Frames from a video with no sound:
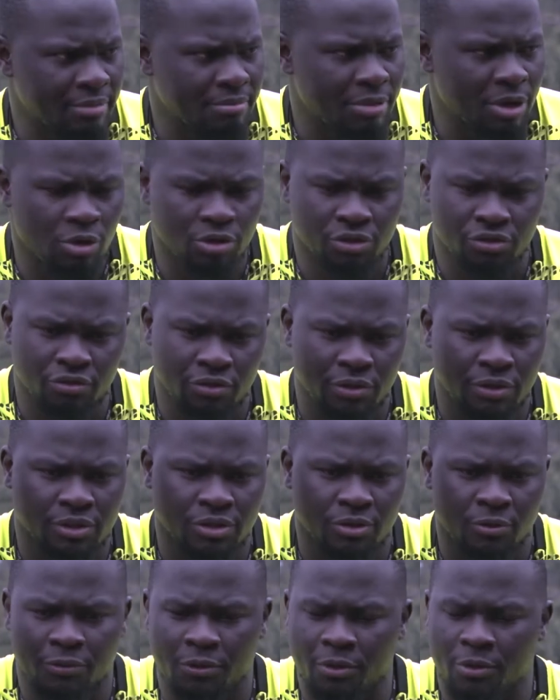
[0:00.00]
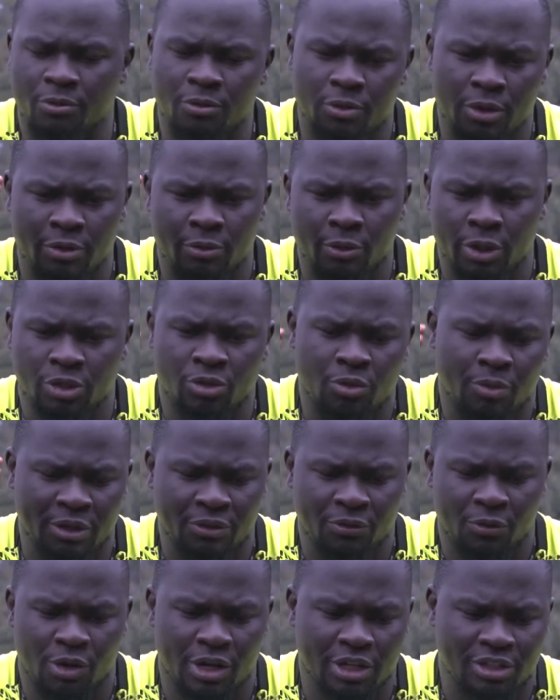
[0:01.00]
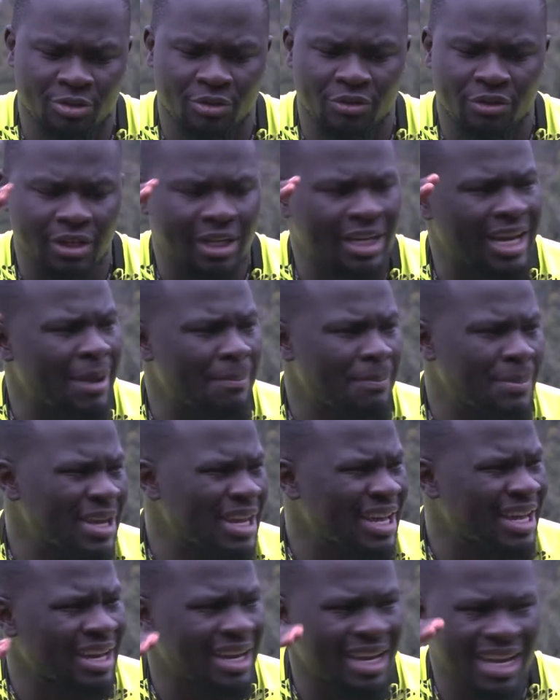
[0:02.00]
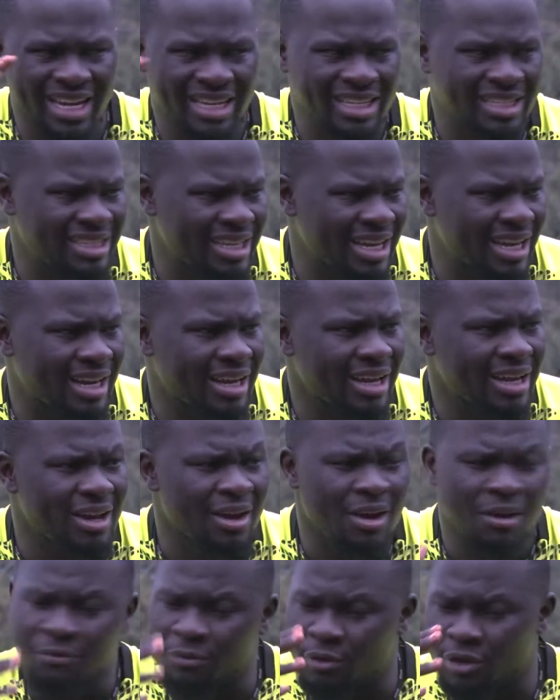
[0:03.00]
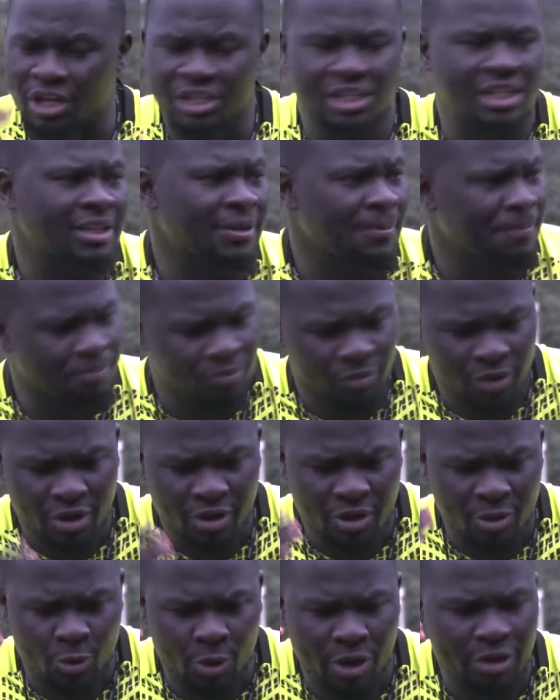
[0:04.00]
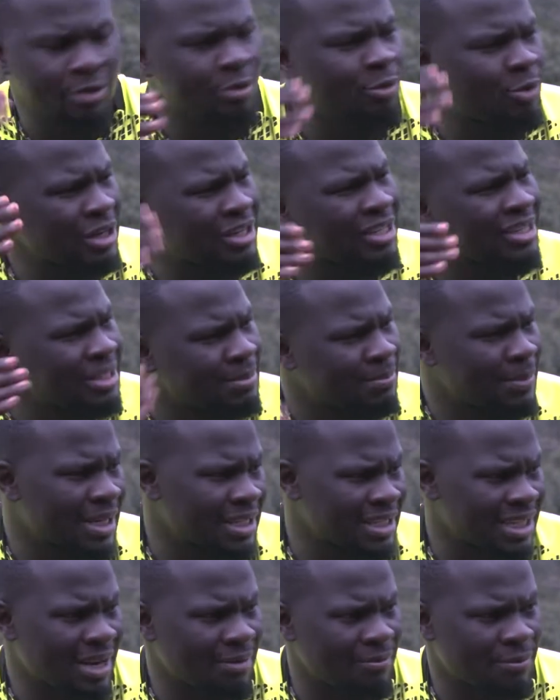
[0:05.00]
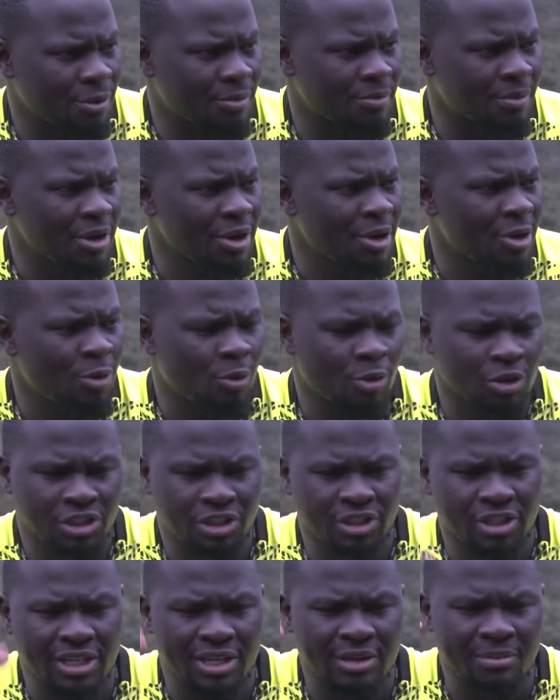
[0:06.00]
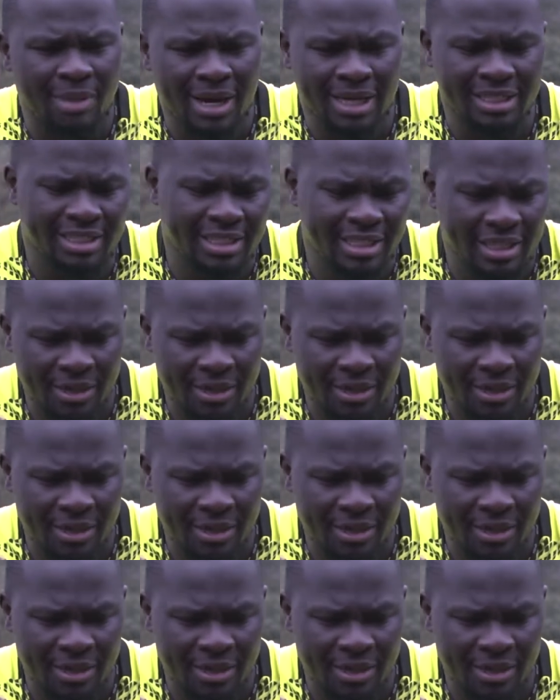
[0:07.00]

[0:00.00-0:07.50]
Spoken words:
because we're so much focused on KPL, NSL, forgetting where did these players come from. What, imagine